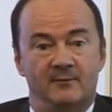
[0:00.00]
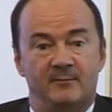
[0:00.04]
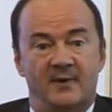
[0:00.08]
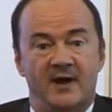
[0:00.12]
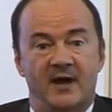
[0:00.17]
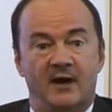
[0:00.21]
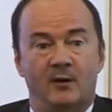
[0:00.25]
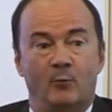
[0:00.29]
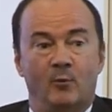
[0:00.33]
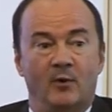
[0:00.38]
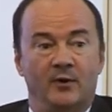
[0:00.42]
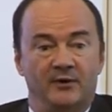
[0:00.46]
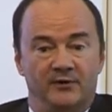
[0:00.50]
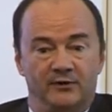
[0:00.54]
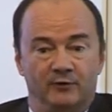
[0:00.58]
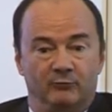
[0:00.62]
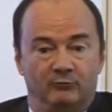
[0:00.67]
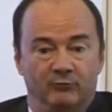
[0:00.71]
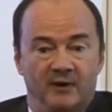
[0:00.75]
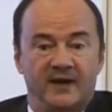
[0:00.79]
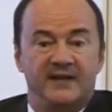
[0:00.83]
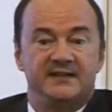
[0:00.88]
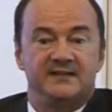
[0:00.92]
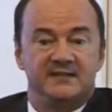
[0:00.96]
about what the
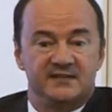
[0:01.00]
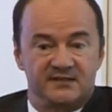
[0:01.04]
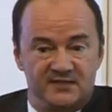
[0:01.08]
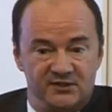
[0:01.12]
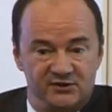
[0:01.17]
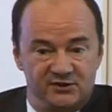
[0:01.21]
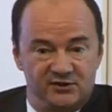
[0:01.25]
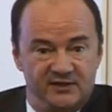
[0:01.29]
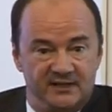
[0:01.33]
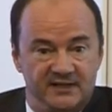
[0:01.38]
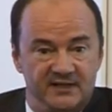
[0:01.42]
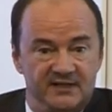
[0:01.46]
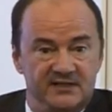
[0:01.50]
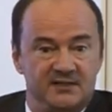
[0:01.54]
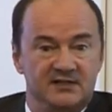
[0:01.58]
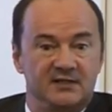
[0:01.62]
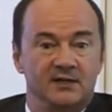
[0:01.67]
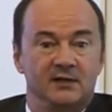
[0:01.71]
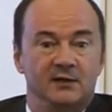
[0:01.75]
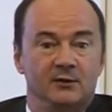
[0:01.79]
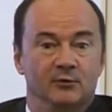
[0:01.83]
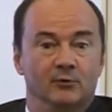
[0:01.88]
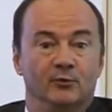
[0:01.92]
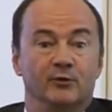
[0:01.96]
right decision is